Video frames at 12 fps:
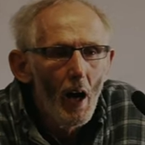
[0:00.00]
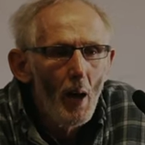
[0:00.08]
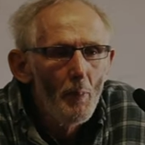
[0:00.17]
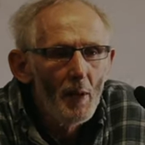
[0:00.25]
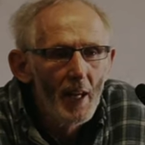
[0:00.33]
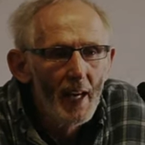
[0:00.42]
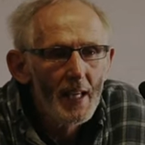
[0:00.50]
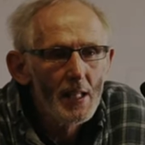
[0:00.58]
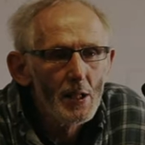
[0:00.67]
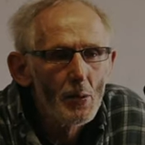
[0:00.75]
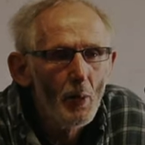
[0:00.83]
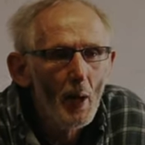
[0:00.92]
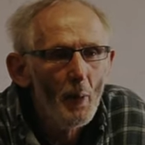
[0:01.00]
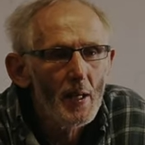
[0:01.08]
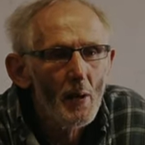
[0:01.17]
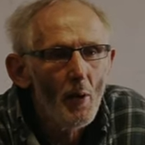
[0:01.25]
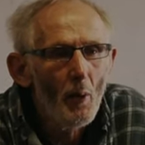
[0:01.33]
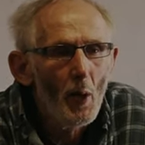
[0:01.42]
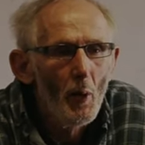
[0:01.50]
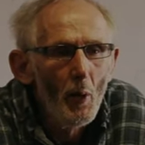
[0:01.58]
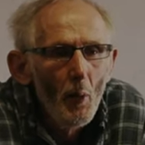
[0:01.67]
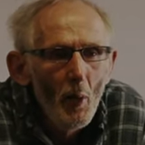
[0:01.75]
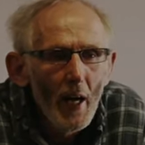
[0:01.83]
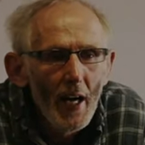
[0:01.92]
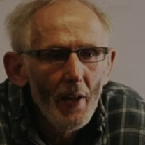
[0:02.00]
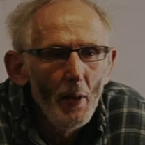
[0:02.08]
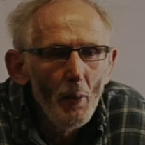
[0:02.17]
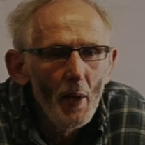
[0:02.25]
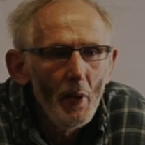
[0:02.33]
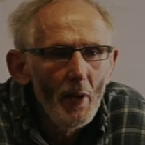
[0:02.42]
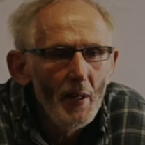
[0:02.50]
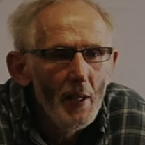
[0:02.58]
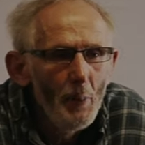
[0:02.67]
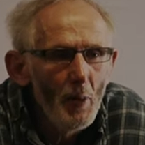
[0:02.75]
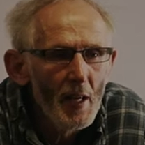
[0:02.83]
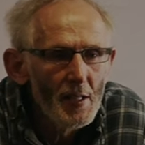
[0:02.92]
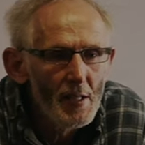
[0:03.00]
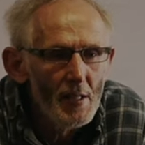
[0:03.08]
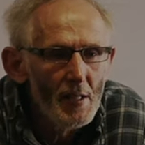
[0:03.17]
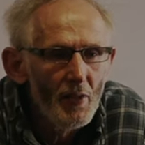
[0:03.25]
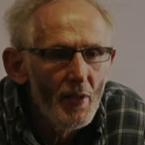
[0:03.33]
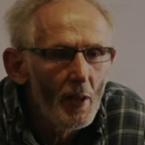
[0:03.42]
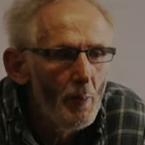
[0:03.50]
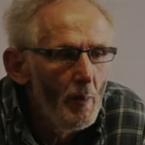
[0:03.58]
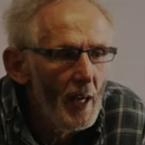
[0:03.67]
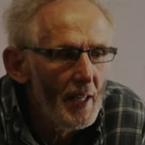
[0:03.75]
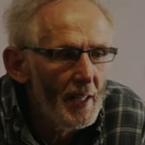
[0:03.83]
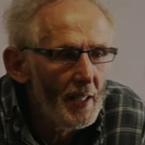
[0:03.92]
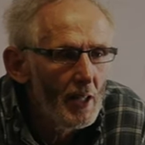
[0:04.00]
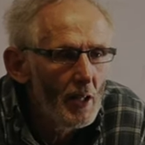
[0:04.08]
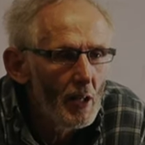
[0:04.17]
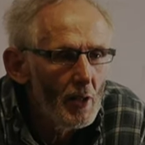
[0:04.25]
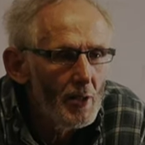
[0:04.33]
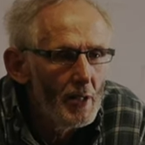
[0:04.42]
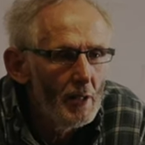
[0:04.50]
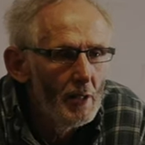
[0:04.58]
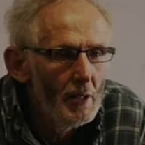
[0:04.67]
A place where we're aware that we're in the presence of the Almighty God.